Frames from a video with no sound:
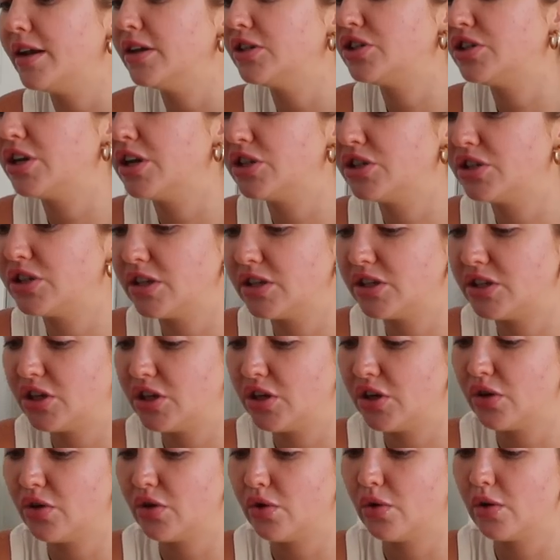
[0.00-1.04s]
just changed
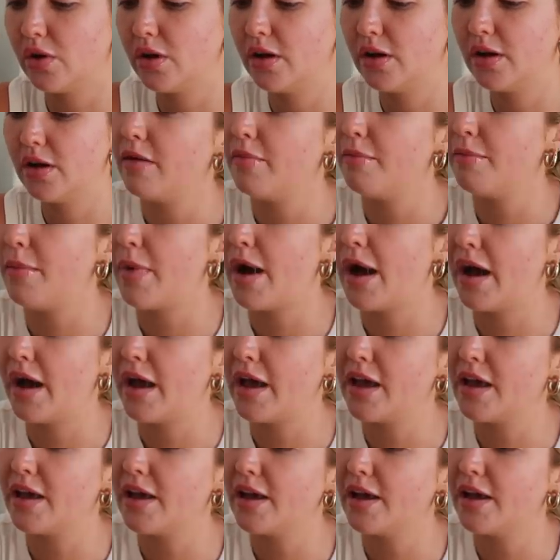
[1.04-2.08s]
into
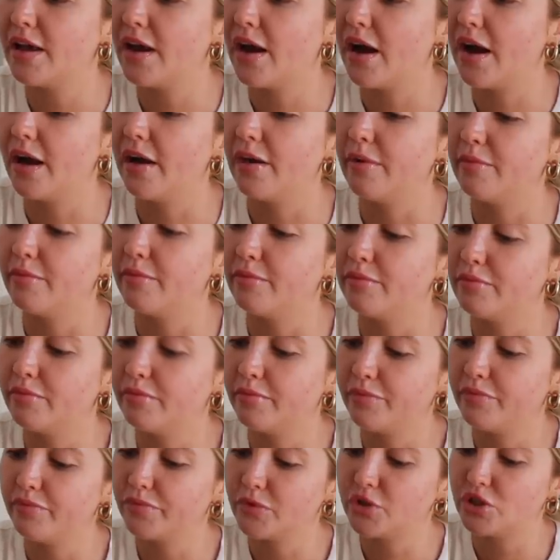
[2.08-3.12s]
my um,
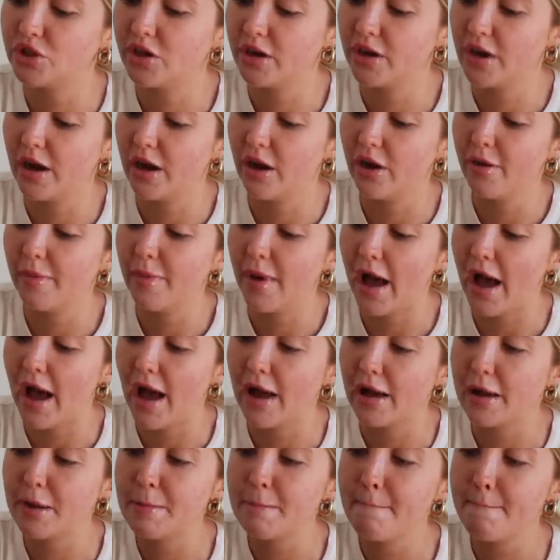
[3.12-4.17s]
Chanel
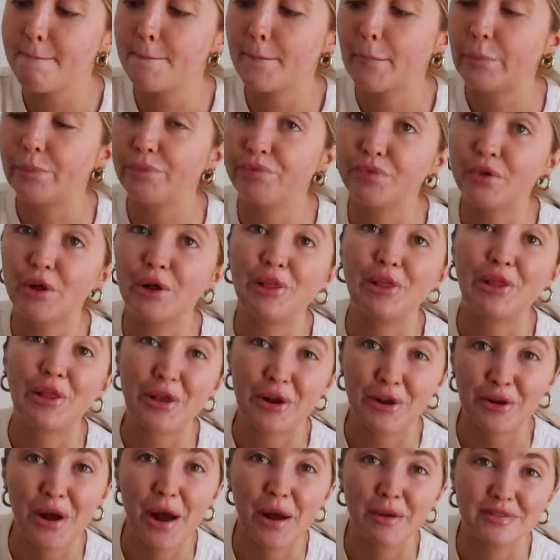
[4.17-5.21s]
bag.
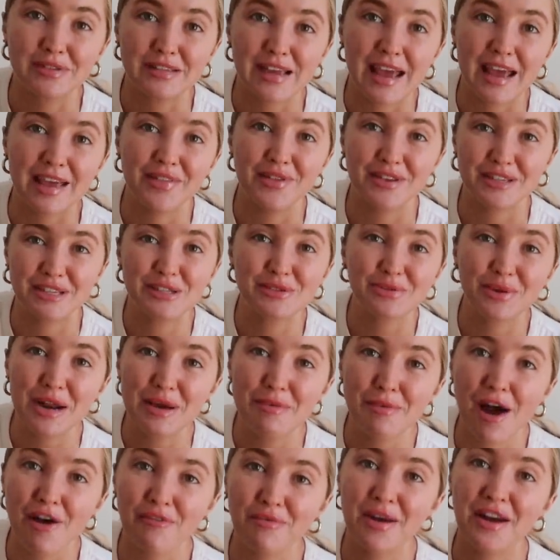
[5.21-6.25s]
Little update. This is what I
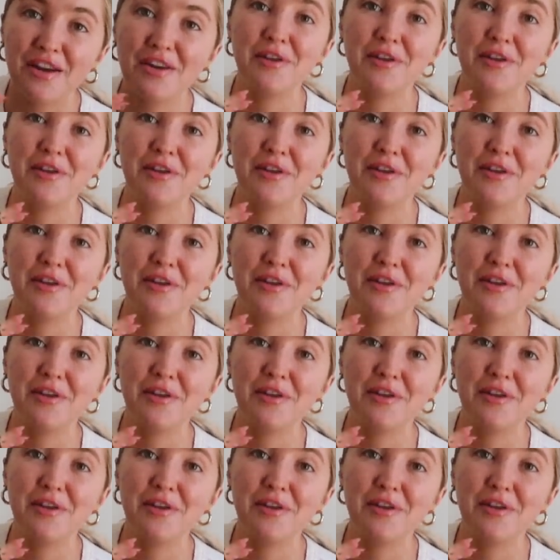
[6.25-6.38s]
bought for, my,